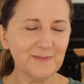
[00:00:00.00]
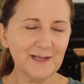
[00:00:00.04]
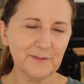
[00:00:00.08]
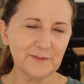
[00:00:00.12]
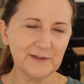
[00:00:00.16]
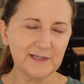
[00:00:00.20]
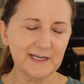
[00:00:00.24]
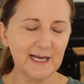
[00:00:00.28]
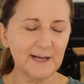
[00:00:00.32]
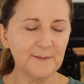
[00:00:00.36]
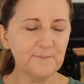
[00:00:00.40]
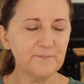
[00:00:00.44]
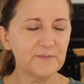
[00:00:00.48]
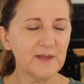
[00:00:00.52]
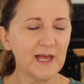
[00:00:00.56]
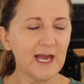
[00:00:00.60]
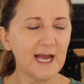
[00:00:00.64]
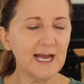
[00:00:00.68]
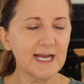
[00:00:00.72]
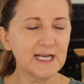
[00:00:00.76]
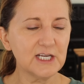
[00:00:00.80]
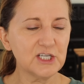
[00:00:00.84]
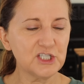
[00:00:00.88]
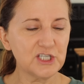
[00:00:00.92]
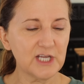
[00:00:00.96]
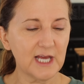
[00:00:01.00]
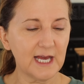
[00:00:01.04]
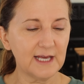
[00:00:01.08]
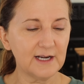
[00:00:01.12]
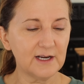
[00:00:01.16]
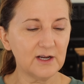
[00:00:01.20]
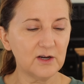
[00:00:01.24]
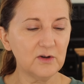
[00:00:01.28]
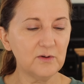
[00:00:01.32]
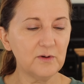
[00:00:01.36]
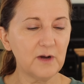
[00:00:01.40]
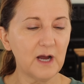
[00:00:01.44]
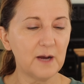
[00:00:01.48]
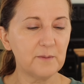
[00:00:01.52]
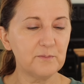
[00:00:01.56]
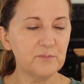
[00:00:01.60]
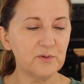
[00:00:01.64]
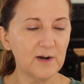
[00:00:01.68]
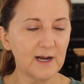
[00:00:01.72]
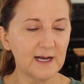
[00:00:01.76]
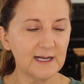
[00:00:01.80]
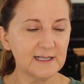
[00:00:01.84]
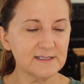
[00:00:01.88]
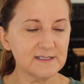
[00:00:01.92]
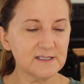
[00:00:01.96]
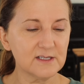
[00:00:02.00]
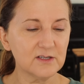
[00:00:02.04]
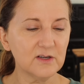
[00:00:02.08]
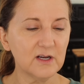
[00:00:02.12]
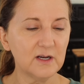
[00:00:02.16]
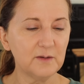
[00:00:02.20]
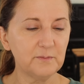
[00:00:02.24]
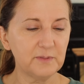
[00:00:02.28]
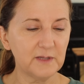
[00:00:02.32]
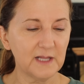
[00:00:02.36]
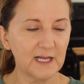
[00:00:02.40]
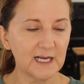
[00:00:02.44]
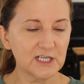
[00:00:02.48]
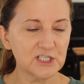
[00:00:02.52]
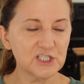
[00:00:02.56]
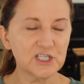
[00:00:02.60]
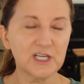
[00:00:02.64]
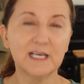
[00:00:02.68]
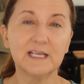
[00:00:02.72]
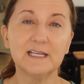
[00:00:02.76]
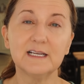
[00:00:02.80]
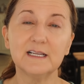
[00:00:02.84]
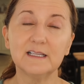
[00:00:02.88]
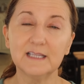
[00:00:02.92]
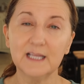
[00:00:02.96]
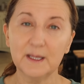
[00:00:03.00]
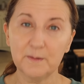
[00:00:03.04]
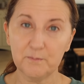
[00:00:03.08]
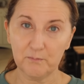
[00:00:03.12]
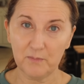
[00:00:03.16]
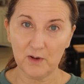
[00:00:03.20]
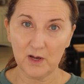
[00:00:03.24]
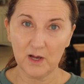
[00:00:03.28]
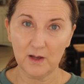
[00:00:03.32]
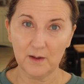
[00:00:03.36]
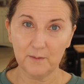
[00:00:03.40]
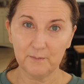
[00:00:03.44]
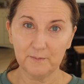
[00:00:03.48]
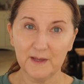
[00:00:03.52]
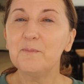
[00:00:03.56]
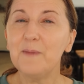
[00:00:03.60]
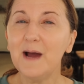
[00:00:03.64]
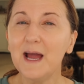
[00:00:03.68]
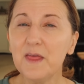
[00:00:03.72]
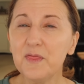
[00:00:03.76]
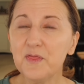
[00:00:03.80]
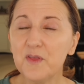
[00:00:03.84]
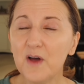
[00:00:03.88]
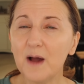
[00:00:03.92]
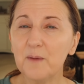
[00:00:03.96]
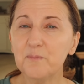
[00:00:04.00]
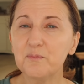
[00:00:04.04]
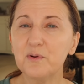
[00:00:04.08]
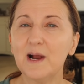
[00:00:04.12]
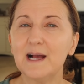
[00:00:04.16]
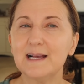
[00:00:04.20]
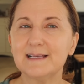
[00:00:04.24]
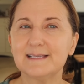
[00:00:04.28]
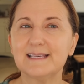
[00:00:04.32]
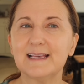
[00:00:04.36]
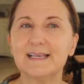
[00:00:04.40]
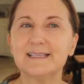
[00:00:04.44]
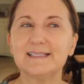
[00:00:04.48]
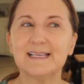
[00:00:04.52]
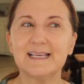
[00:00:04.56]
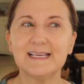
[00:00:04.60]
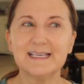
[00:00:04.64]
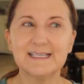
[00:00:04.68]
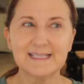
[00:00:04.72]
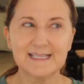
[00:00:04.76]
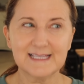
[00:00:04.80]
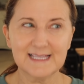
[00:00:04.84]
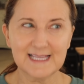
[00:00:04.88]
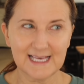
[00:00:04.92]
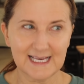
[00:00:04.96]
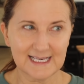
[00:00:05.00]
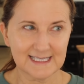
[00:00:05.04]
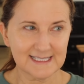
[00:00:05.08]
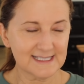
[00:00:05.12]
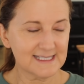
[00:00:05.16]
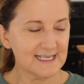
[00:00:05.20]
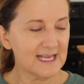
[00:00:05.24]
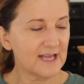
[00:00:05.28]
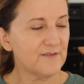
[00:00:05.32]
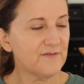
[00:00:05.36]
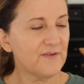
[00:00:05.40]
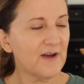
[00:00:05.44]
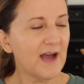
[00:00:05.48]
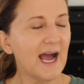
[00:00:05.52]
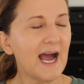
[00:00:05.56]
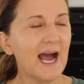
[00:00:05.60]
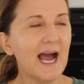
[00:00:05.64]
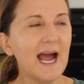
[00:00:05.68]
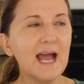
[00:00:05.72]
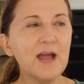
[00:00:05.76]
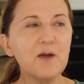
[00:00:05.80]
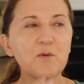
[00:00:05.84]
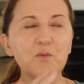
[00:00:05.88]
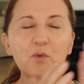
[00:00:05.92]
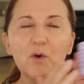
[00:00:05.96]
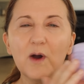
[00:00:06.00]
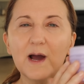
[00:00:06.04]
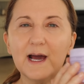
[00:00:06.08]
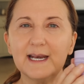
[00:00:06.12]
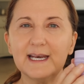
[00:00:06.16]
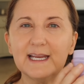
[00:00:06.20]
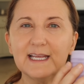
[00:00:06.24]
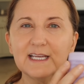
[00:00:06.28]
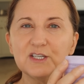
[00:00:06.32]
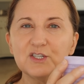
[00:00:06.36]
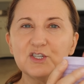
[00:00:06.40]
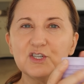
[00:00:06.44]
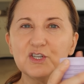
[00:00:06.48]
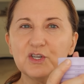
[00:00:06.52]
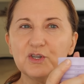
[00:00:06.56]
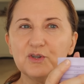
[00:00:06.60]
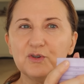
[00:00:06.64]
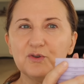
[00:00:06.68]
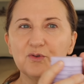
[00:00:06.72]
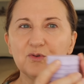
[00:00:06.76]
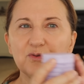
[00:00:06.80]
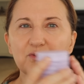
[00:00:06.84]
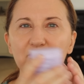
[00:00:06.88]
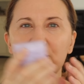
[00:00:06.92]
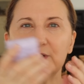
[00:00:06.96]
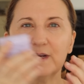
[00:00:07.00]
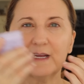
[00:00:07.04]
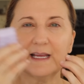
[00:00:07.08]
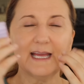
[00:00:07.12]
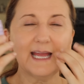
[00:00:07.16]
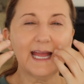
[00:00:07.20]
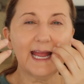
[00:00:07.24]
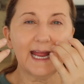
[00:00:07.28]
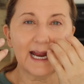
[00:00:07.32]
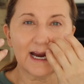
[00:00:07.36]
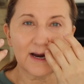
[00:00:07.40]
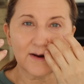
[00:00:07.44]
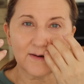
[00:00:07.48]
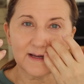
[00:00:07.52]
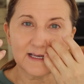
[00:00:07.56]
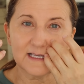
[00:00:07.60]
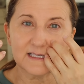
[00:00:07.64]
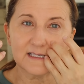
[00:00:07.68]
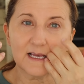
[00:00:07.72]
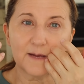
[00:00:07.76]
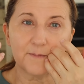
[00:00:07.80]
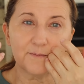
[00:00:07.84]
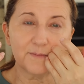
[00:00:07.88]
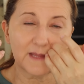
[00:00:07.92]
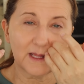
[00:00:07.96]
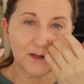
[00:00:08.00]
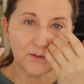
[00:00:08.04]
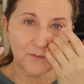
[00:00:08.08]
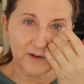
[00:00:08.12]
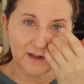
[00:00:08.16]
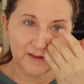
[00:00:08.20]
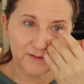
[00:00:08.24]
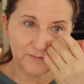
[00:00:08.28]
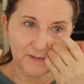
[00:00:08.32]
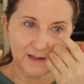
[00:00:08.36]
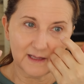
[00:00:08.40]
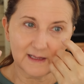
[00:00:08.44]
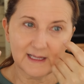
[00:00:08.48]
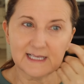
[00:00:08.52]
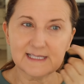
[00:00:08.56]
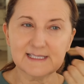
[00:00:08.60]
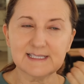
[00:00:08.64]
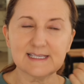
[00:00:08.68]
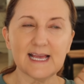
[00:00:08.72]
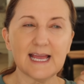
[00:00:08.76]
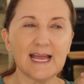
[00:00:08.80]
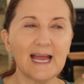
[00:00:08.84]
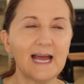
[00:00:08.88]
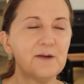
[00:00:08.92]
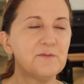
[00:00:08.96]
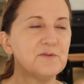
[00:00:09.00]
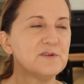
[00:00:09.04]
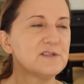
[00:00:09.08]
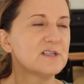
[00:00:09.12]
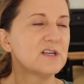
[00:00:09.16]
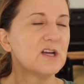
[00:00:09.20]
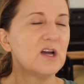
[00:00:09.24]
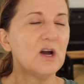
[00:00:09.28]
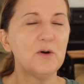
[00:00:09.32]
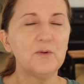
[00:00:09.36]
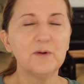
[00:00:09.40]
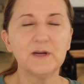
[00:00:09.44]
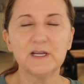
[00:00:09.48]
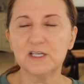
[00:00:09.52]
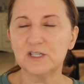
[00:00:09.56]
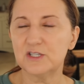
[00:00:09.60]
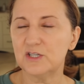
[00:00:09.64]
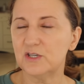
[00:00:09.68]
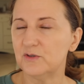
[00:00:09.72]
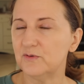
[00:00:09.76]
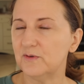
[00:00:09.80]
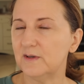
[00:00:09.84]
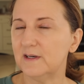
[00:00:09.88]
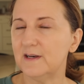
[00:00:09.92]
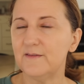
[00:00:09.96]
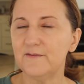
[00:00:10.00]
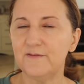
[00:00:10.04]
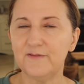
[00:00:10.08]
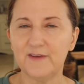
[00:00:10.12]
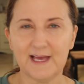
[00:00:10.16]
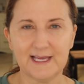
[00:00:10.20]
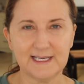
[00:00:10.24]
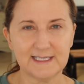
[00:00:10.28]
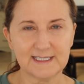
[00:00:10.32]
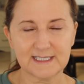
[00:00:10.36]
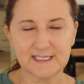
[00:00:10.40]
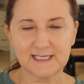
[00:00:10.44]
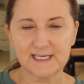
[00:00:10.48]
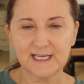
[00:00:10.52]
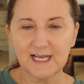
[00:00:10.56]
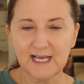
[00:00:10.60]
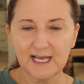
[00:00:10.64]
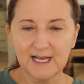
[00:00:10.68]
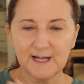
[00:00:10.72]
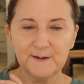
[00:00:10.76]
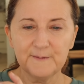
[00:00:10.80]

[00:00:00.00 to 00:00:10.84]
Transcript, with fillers: Maybe not. Eyeshadow, a bronzer, a blush, and a lip balm. My thought process is this. If I wanted to carry something with me, let's say I was going to an event.